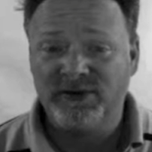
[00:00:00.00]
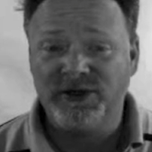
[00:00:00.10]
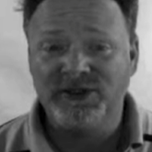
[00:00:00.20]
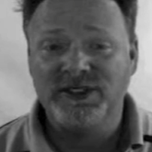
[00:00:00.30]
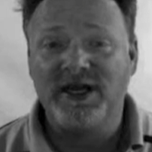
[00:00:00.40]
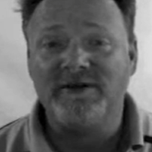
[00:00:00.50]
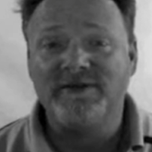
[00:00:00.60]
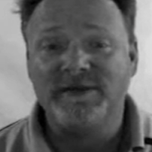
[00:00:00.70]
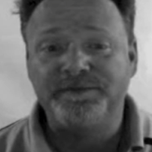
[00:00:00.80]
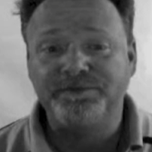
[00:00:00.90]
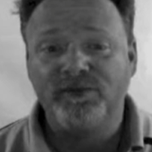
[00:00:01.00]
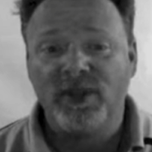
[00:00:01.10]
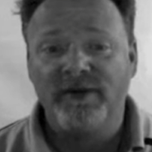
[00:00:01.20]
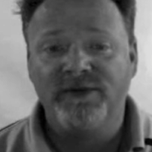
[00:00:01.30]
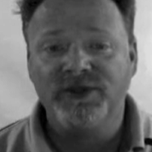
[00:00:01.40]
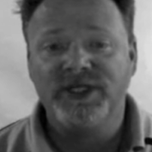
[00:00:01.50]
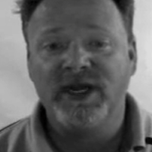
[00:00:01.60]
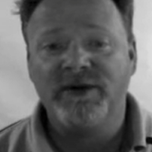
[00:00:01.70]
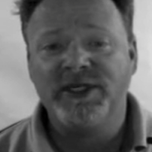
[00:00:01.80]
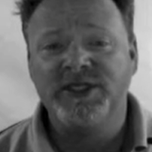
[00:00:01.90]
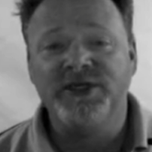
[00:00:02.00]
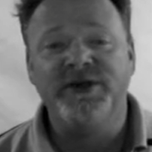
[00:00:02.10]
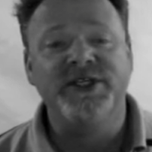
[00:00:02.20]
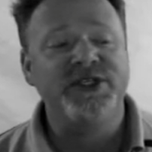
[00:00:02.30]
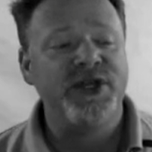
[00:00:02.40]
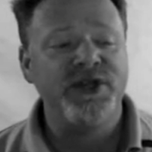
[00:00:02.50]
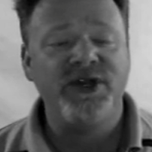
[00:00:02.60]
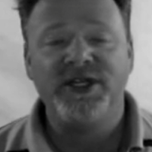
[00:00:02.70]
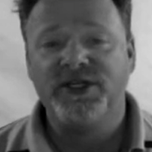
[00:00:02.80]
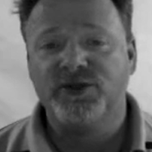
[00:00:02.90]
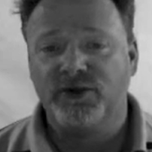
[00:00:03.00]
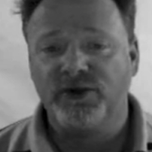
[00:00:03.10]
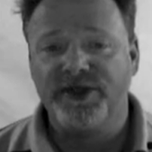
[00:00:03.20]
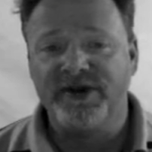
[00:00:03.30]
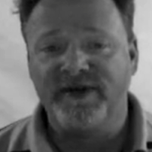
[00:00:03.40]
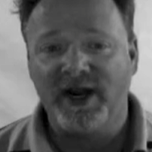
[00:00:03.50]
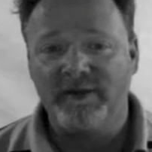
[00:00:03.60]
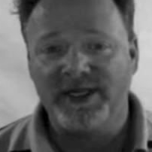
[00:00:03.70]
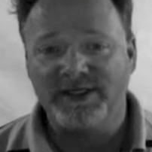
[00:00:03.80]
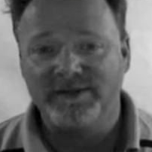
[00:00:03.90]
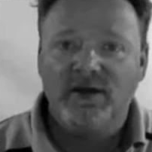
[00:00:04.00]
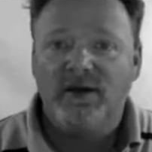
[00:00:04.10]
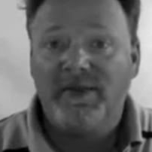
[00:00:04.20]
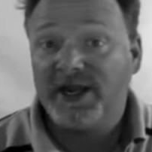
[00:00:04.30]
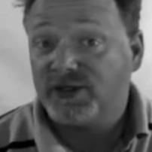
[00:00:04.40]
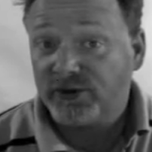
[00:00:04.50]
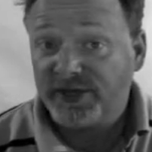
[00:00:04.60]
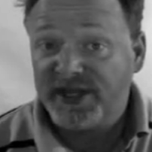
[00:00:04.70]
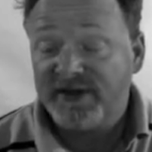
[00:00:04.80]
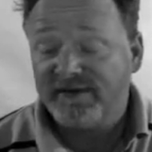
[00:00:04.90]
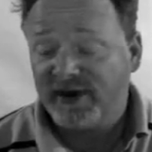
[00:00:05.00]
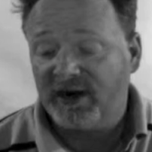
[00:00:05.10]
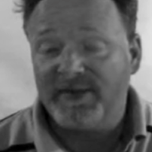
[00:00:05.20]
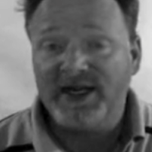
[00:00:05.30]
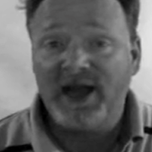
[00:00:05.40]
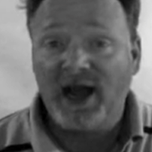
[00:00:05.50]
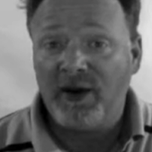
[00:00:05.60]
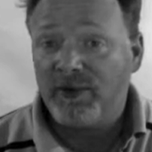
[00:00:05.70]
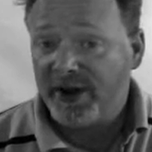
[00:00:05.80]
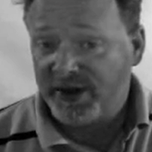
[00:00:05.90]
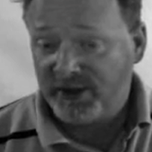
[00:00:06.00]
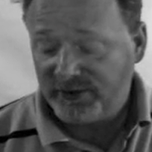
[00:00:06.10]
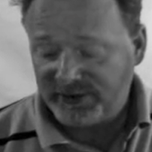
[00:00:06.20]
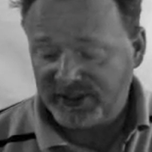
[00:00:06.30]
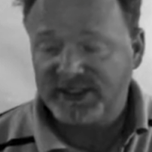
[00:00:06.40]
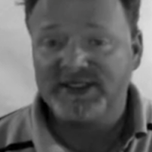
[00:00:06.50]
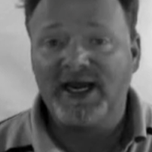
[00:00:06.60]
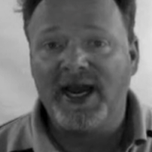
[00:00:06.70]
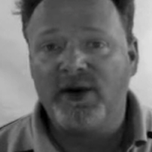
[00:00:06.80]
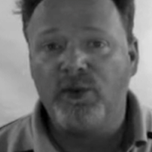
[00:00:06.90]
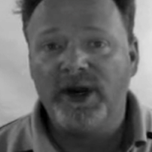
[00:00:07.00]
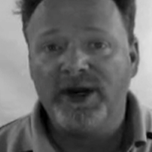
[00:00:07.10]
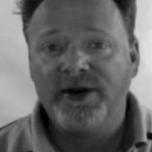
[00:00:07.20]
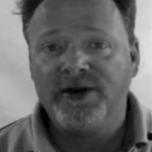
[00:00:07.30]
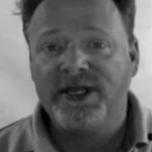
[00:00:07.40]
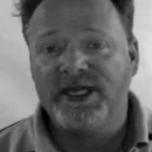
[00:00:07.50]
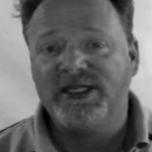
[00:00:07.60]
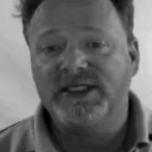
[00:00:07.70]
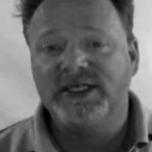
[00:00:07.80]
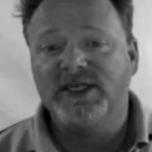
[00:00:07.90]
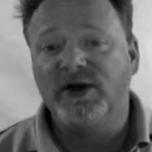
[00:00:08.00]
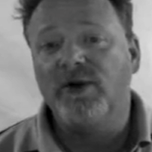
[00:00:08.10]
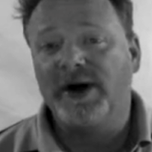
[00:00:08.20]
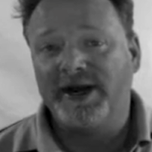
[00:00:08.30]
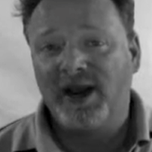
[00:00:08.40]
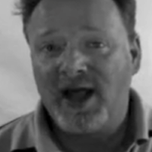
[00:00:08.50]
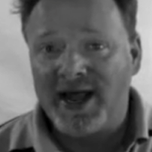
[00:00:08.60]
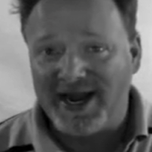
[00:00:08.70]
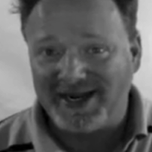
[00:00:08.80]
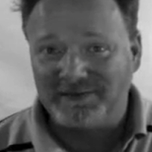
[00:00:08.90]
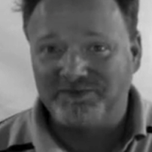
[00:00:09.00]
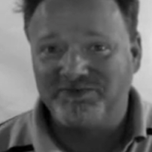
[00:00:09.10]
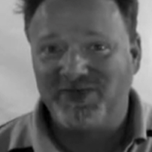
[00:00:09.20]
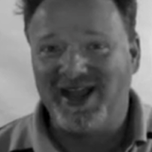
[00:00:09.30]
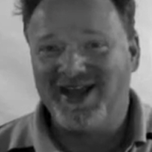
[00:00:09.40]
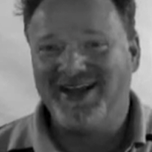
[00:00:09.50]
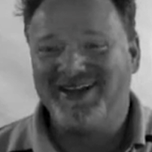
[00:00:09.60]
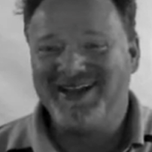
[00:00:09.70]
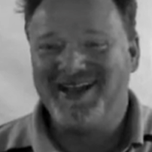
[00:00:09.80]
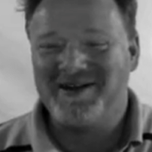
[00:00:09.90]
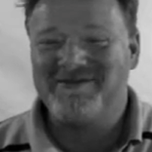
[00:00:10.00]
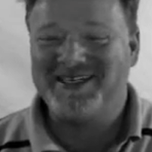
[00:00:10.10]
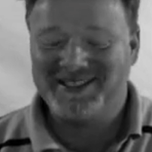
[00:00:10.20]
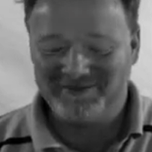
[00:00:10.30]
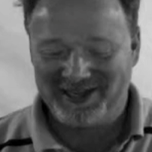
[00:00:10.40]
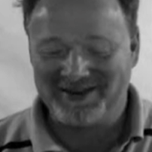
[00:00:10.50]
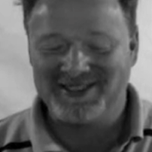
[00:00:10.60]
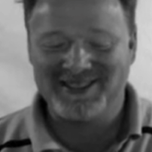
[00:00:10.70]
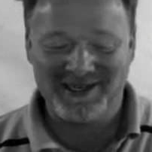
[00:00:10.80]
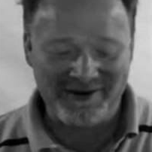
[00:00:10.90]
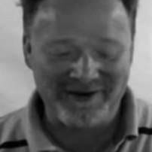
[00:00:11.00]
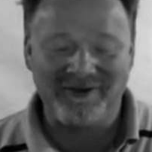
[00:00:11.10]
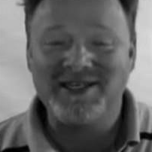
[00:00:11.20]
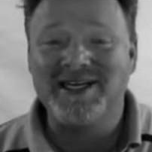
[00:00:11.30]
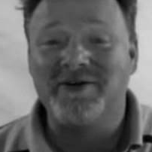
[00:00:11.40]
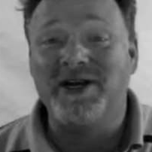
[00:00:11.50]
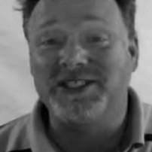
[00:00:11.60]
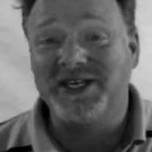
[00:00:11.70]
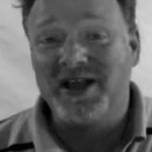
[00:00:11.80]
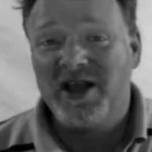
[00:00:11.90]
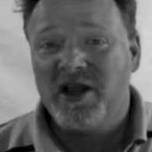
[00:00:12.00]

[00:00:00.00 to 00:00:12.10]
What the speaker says: for yourself. First thing I want to do is you need to control the environment. By controlling the environment, I want you to decide where your kids can go online. That might seem like a silly way to phrase that question,